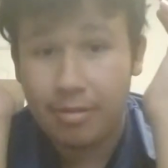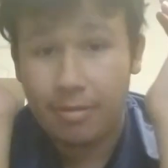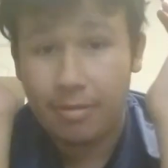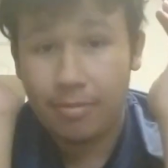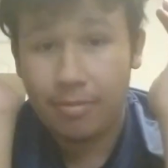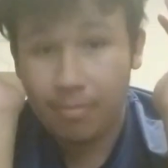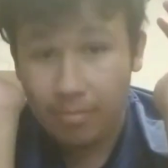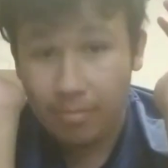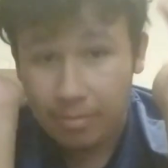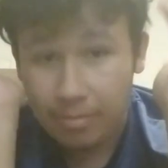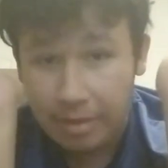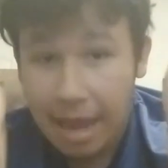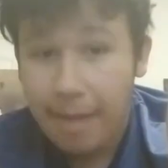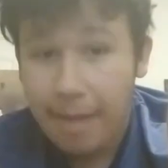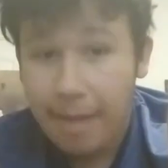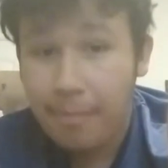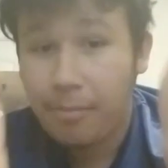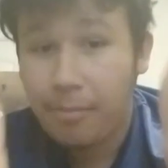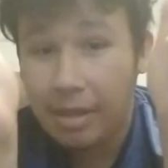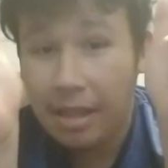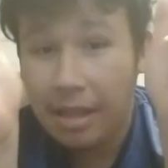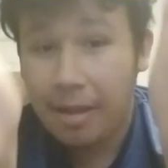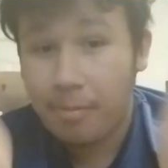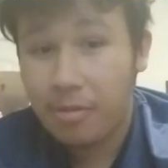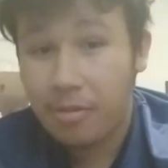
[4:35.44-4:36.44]
That
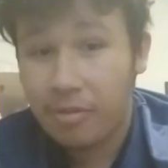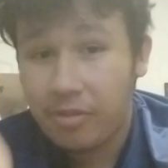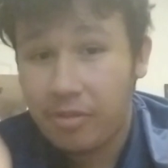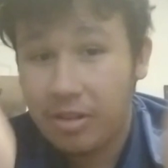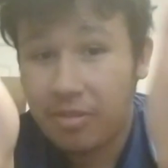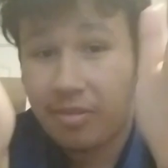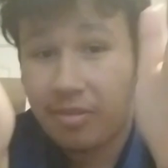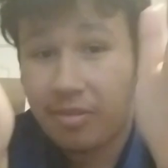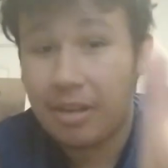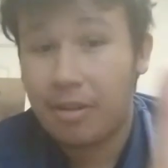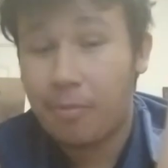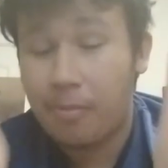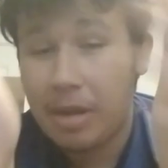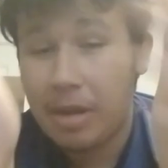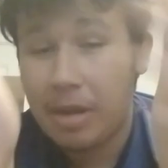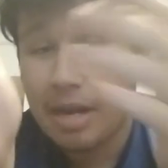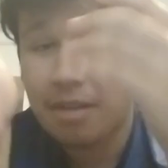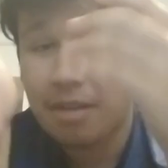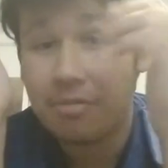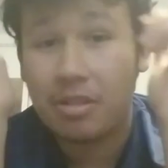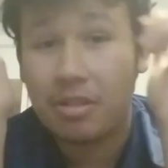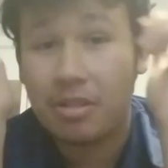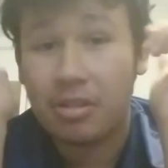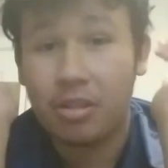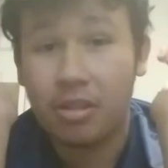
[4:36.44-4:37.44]
movie's final battle
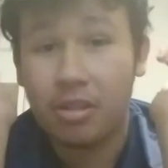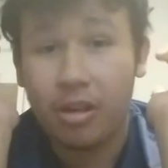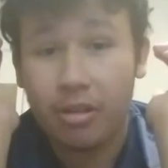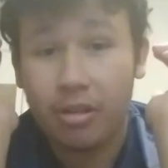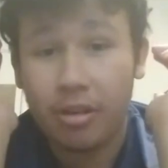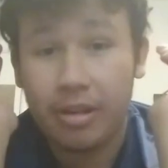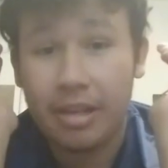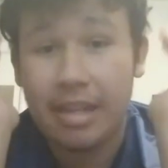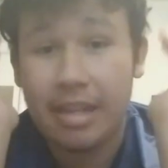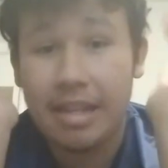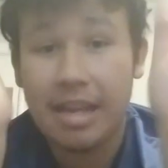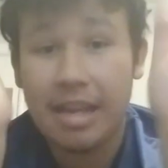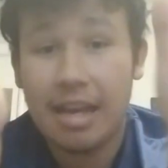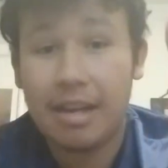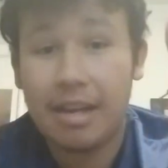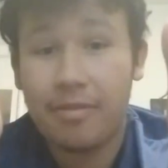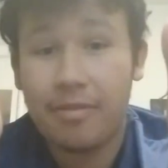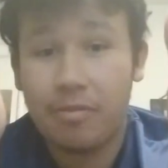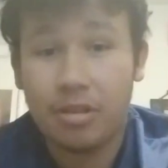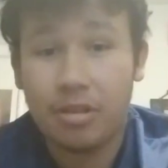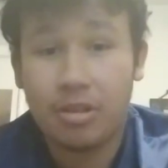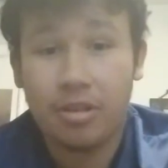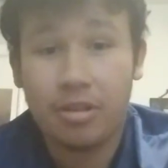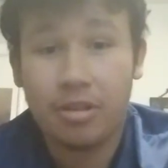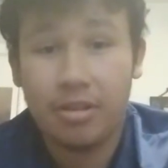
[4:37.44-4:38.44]
is longer than that of
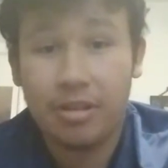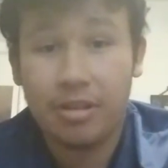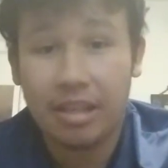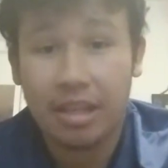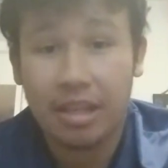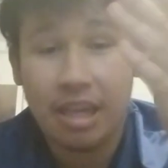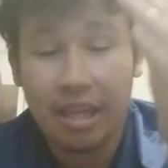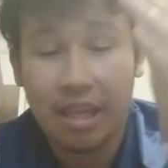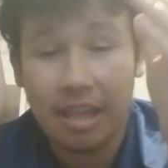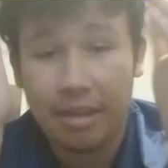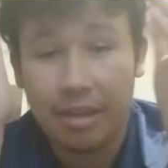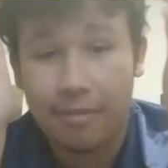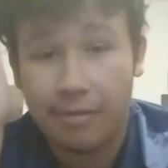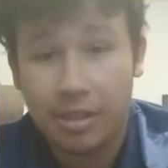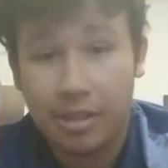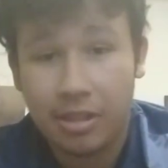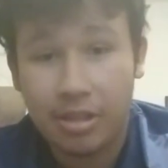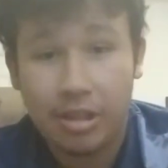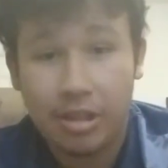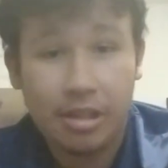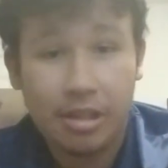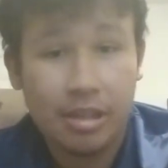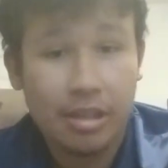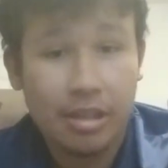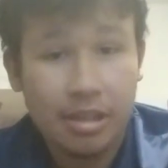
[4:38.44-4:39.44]
Return to King, which,
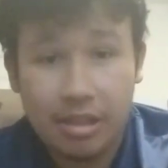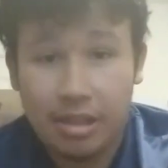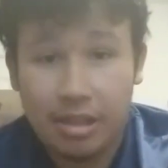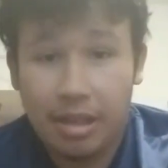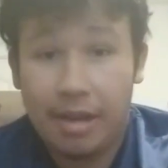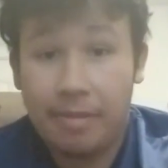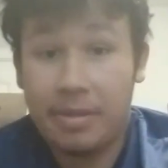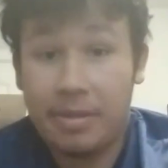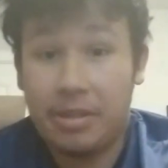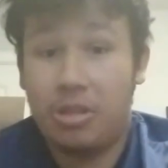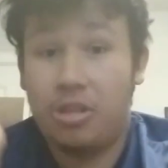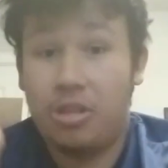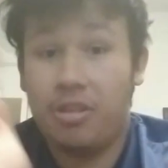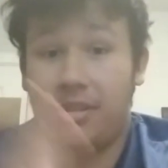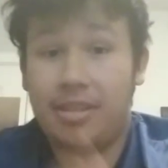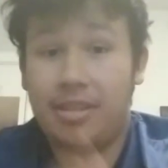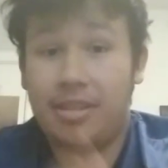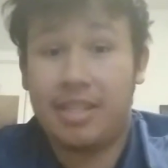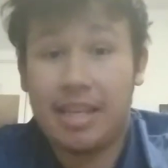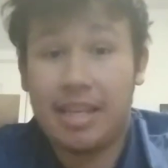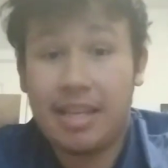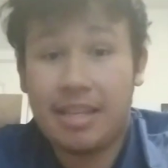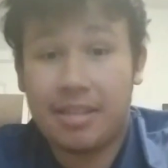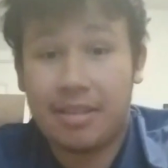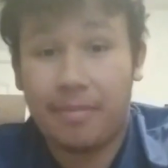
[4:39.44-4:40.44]
I mean, should
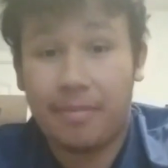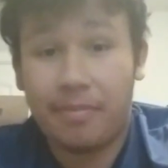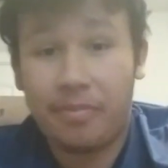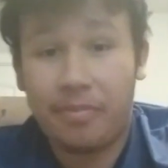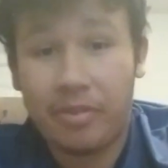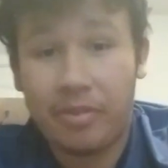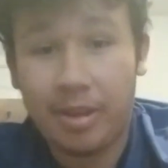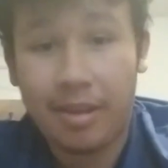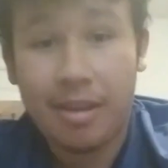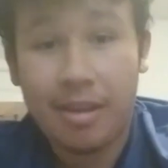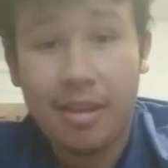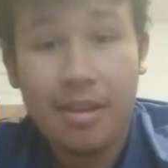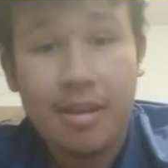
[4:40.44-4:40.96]
say something.